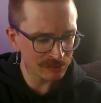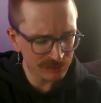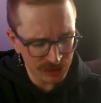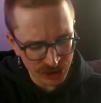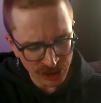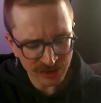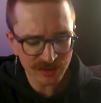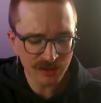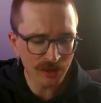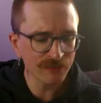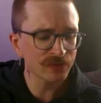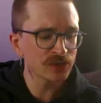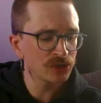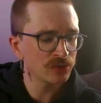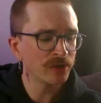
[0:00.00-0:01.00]
just
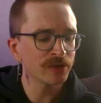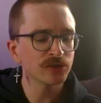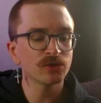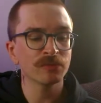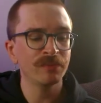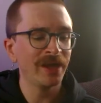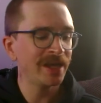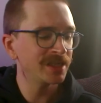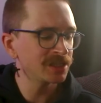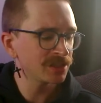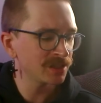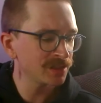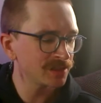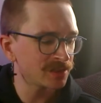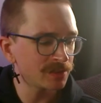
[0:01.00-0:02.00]
over 200
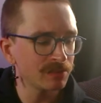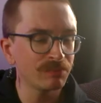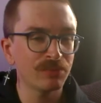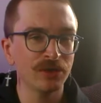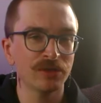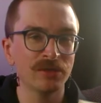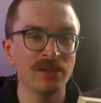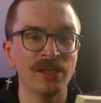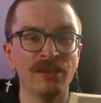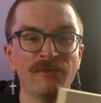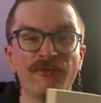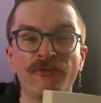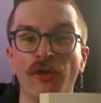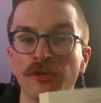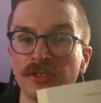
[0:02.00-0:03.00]
pages, but the
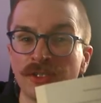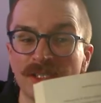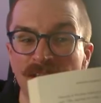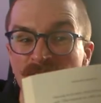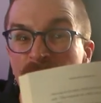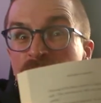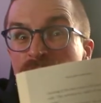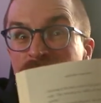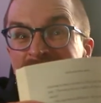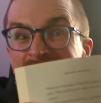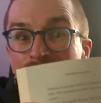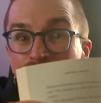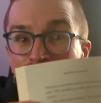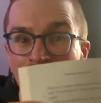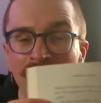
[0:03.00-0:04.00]
font is
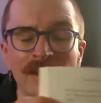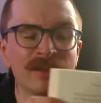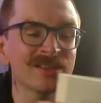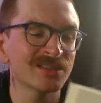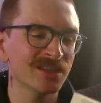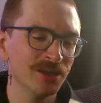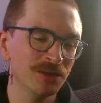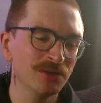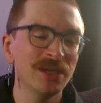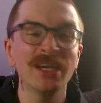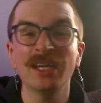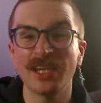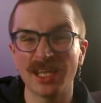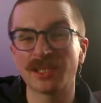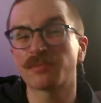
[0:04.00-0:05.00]
pretty big, so
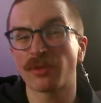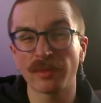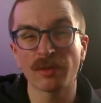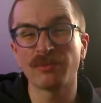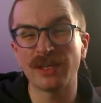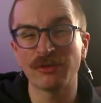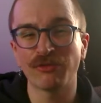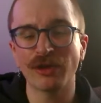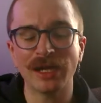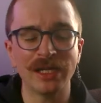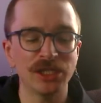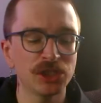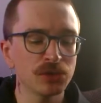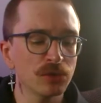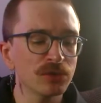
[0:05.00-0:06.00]
it's probably
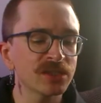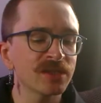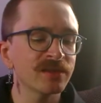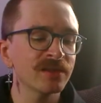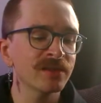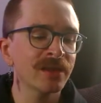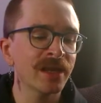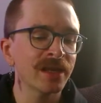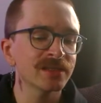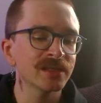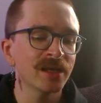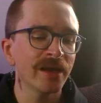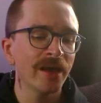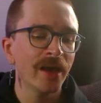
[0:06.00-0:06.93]
really shorter than that.